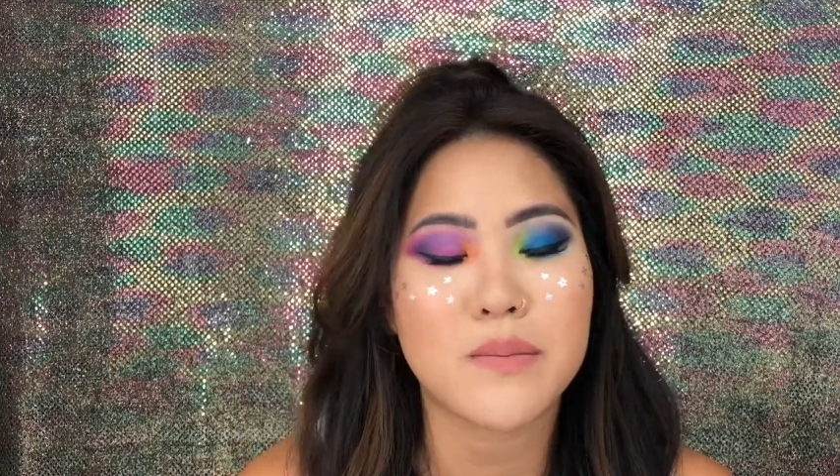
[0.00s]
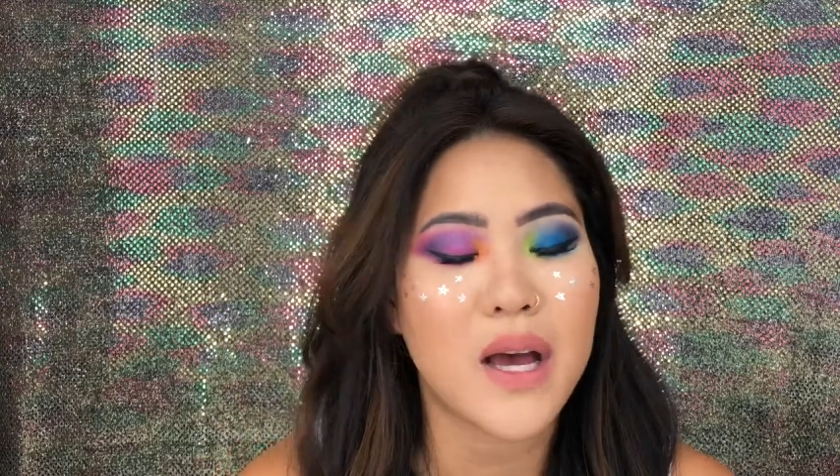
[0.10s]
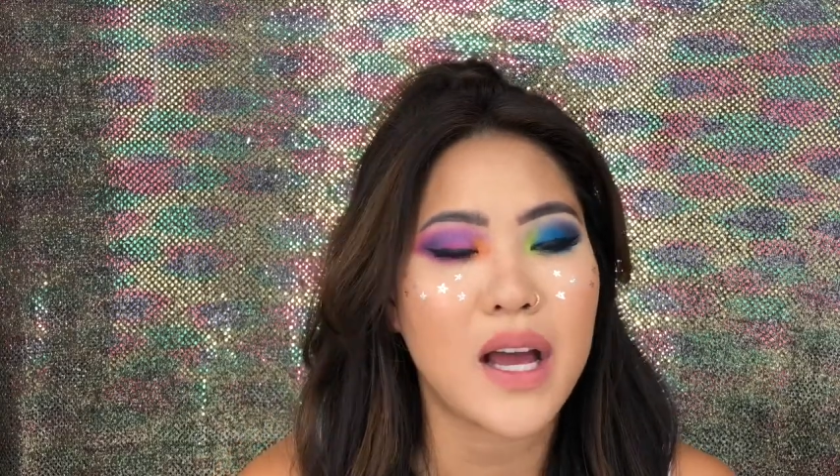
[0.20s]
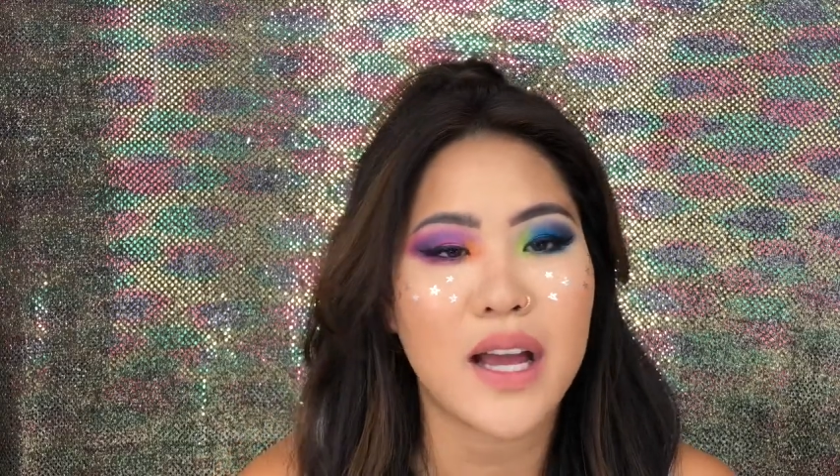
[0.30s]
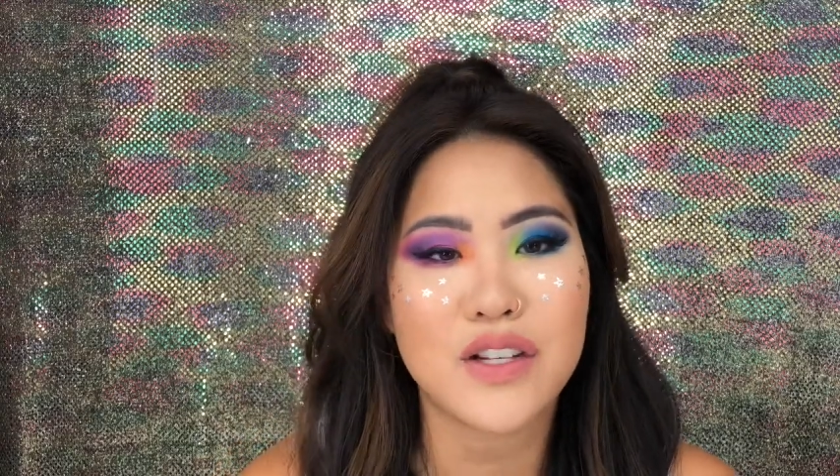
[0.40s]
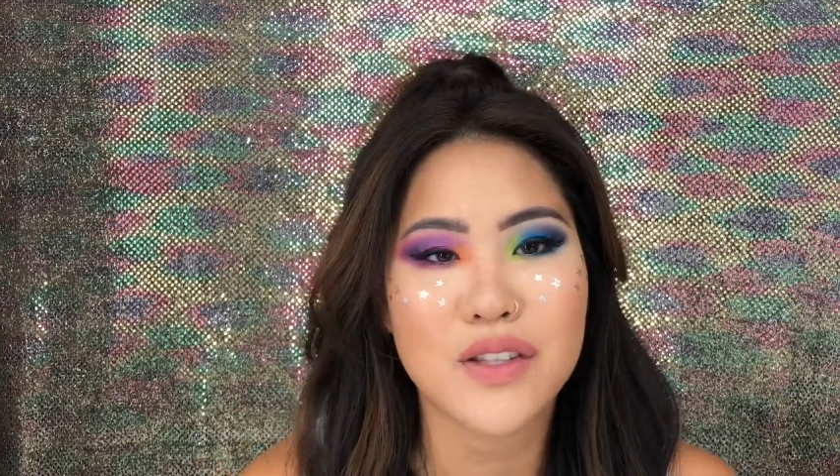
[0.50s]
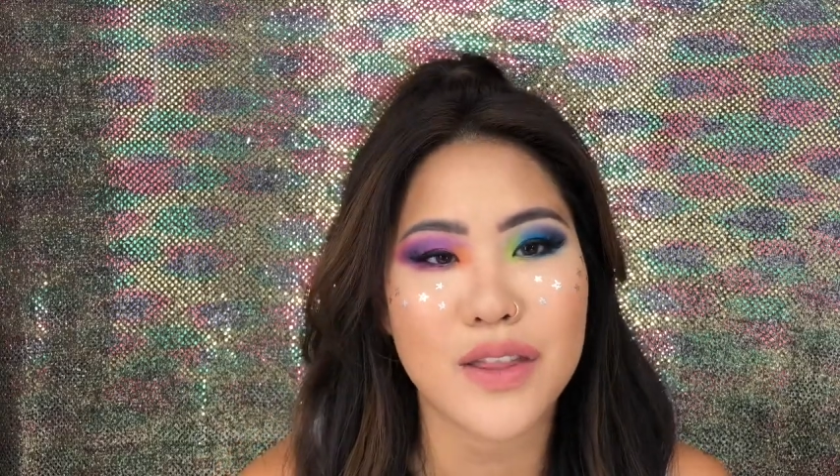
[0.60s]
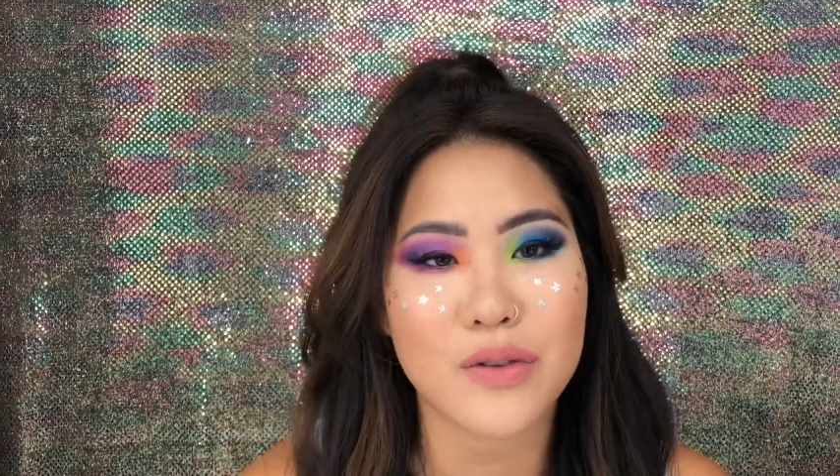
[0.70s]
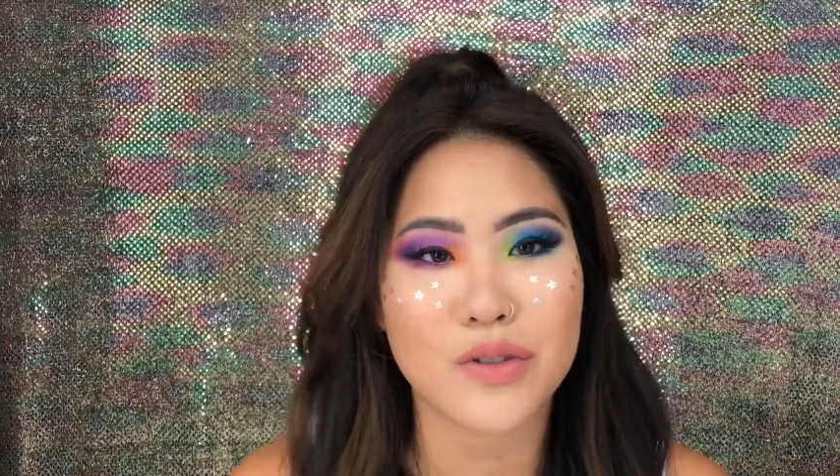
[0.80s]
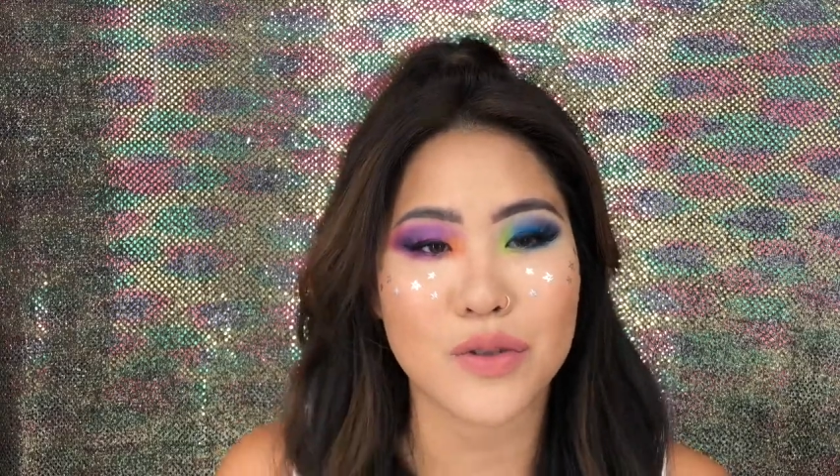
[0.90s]
But I just thought
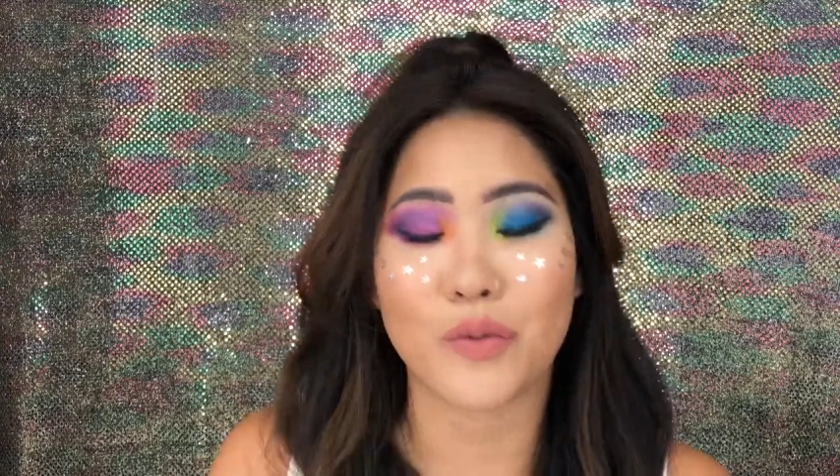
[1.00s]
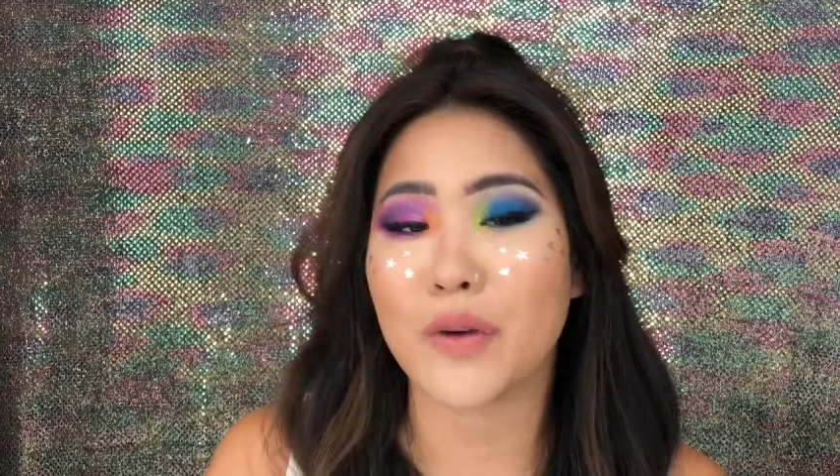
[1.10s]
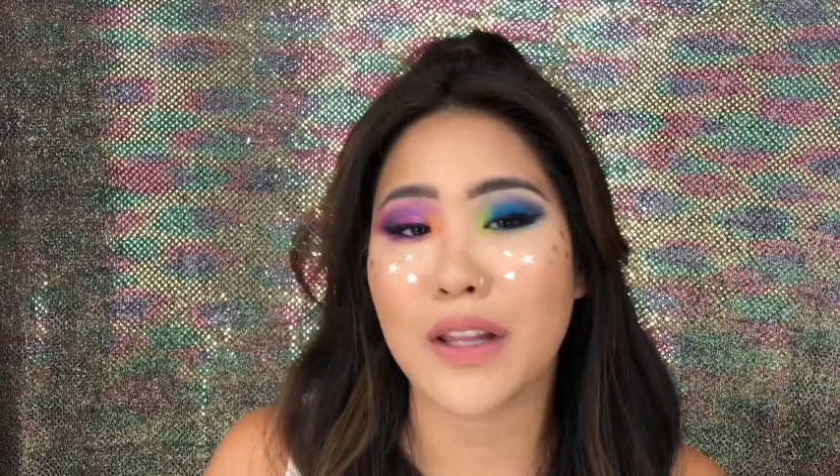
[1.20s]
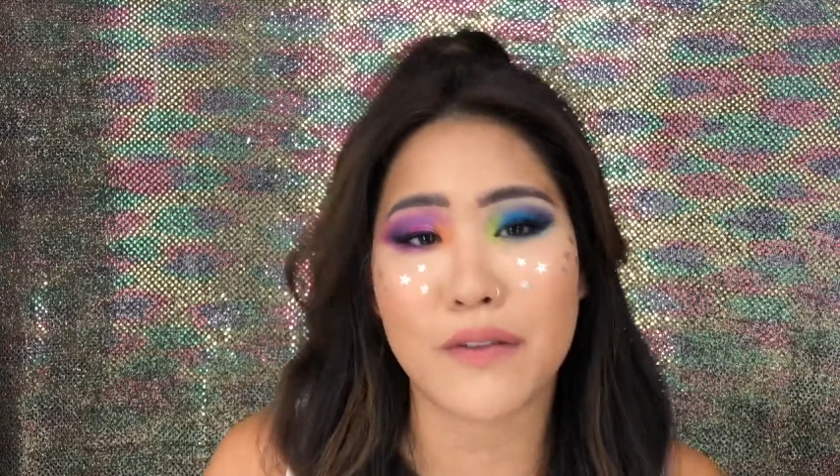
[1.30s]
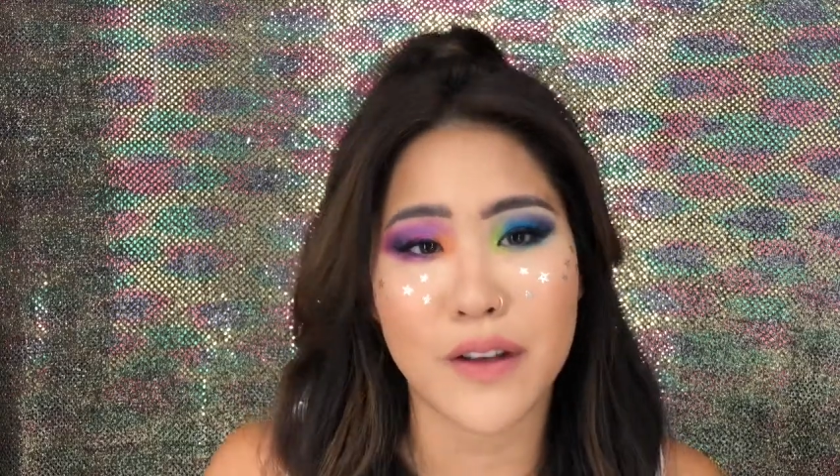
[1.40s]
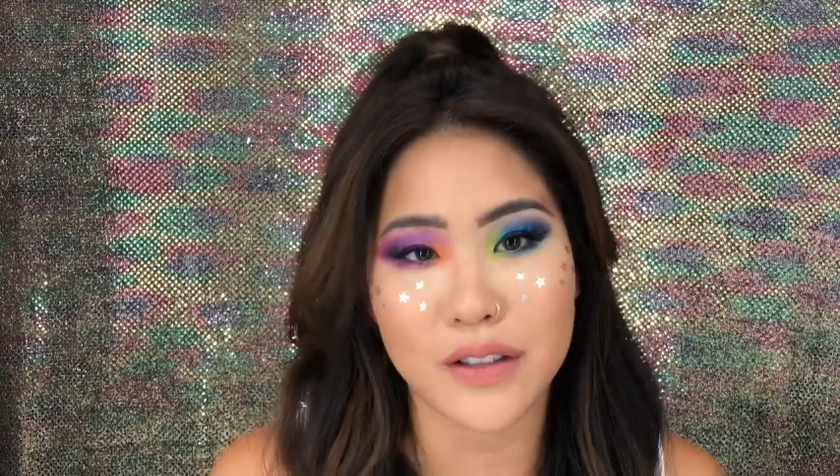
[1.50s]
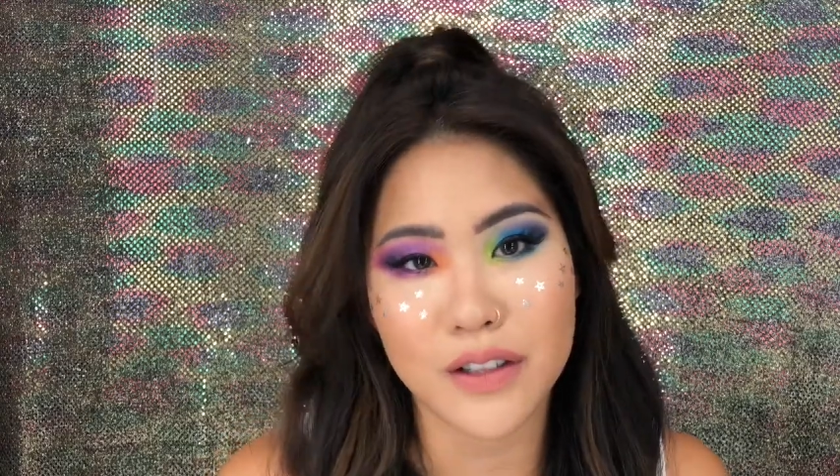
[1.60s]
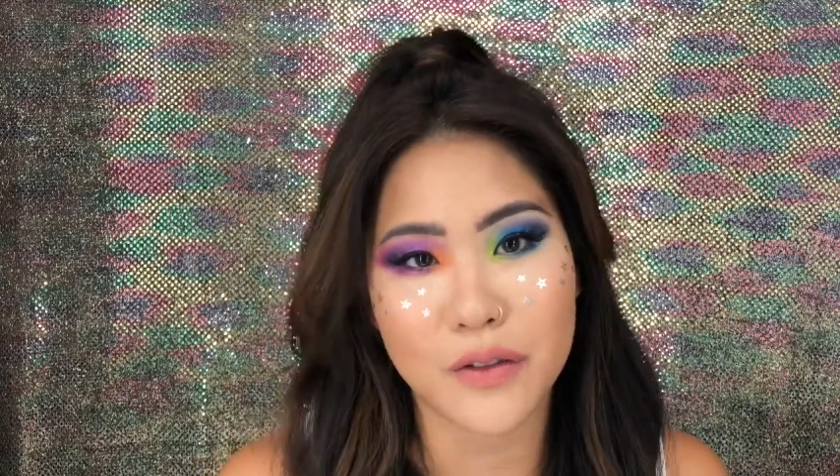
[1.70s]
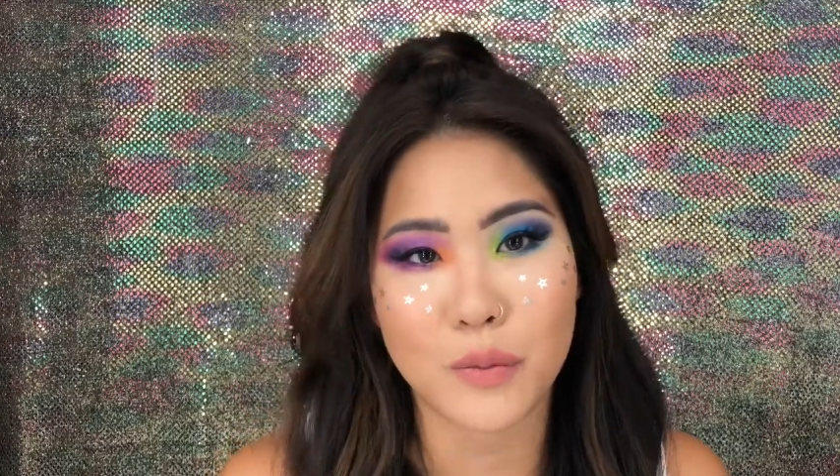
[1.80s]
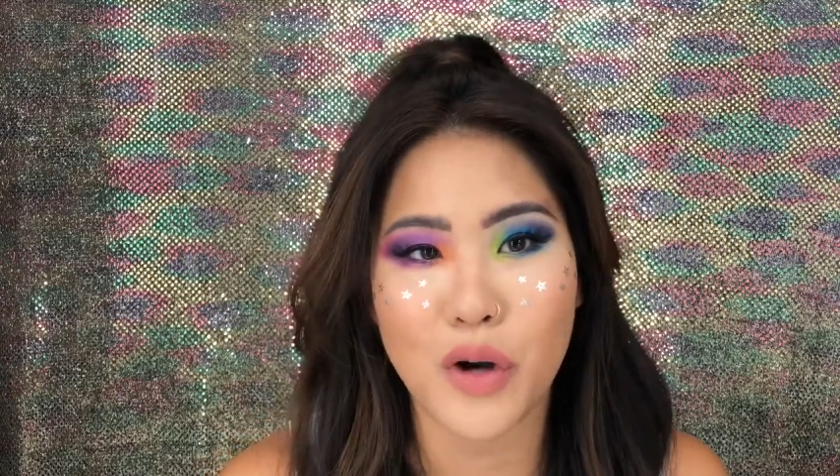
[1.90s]
this was a really fun
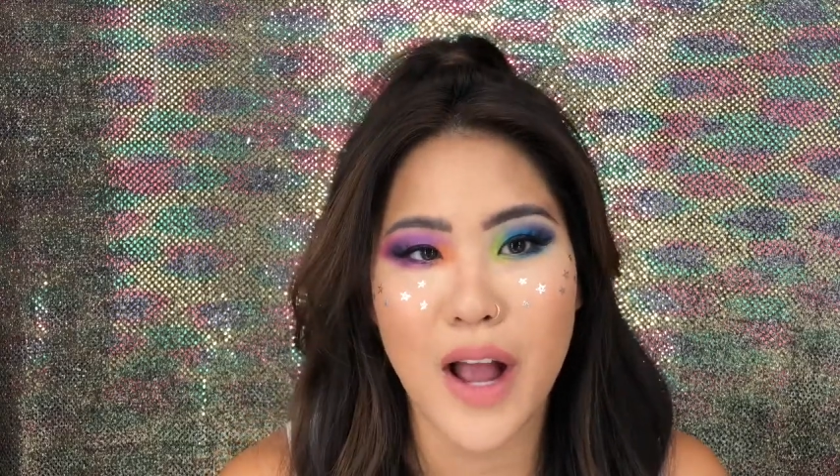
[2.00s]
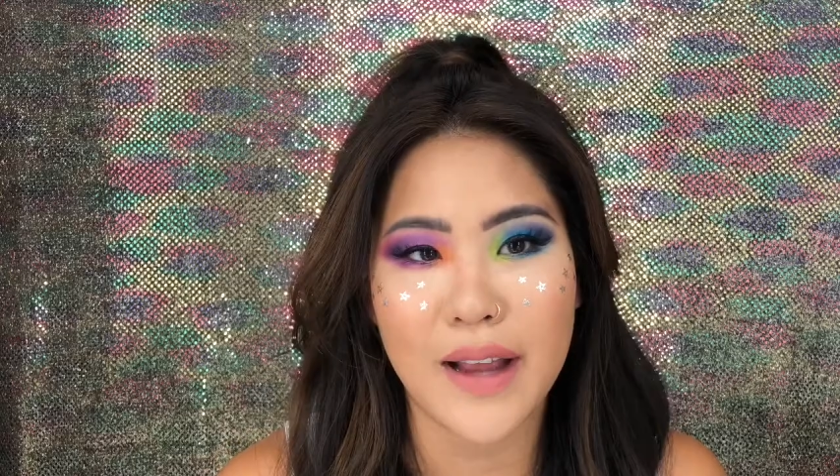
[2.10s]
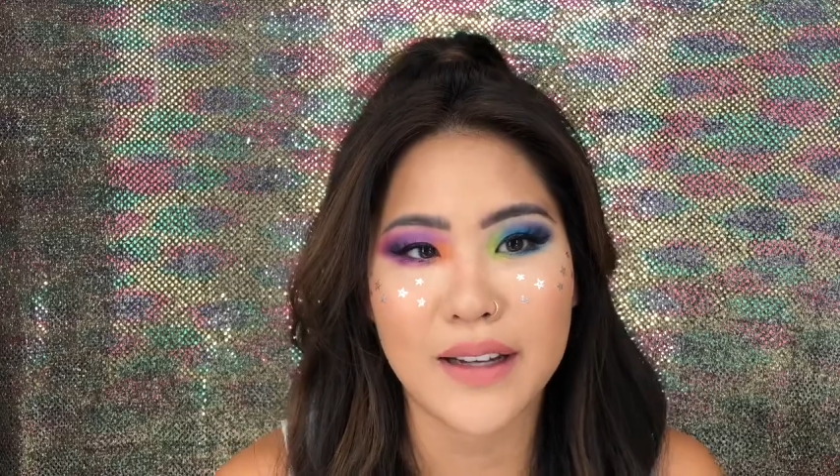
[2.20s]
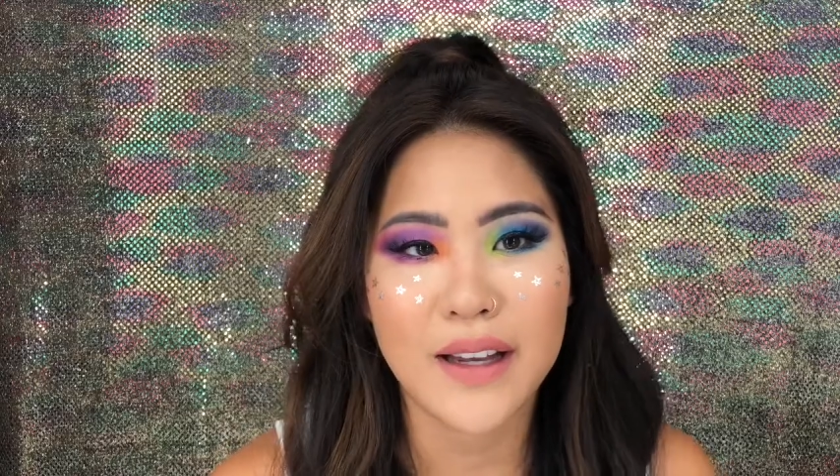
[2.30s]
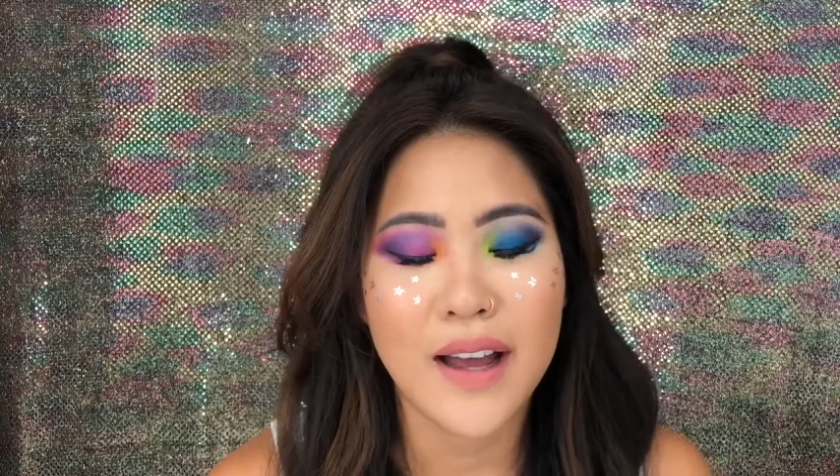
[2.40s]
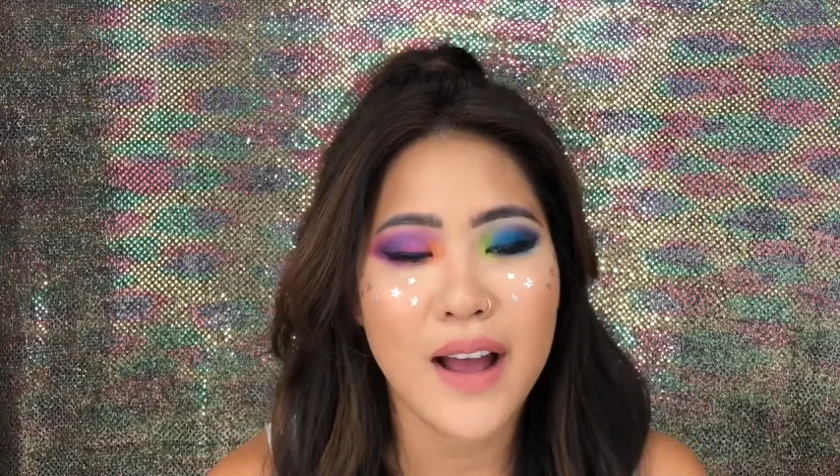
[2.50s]
look for Pride.